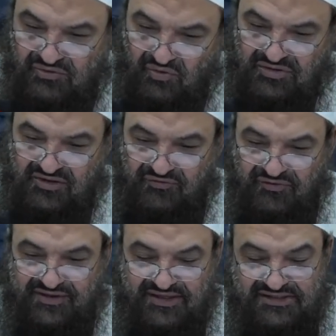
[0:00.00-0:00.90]
Those are the
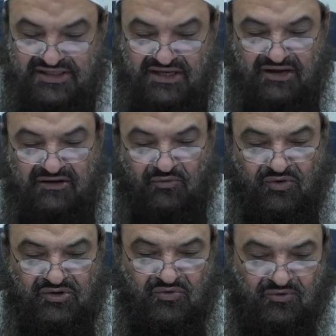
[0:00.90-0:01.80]
four things
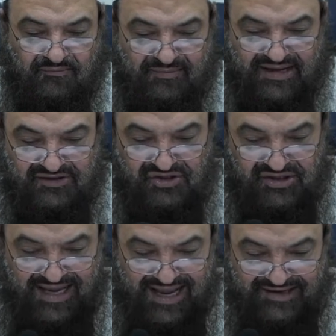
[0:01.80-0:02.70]
when you make the
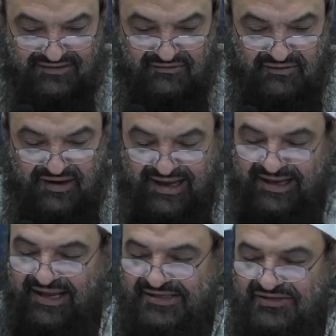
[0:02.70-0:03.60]
jihad
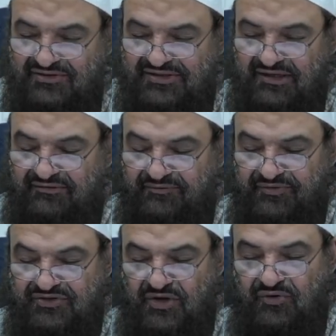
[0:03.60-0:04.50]
against yourself.
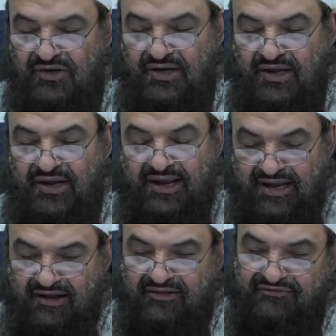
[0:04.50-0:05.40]
So
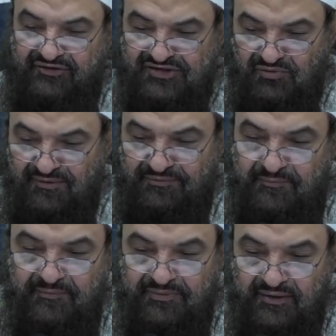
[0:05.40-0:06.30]
here, the first one,
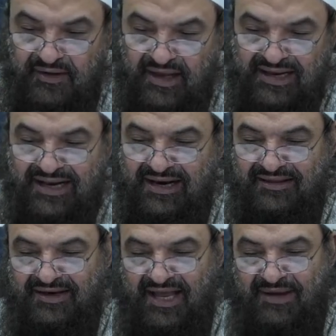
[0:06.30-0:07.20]
illa
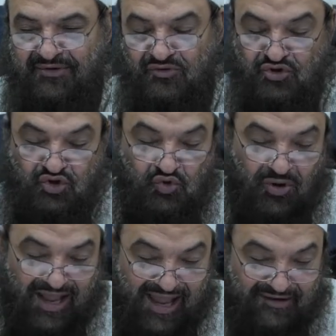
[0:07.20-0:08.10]
alladhina amanu. So you
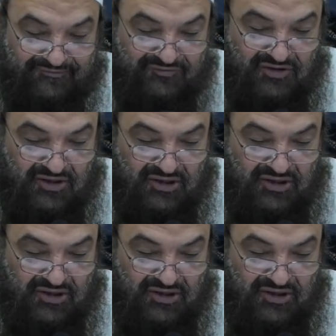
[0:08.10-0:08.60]
have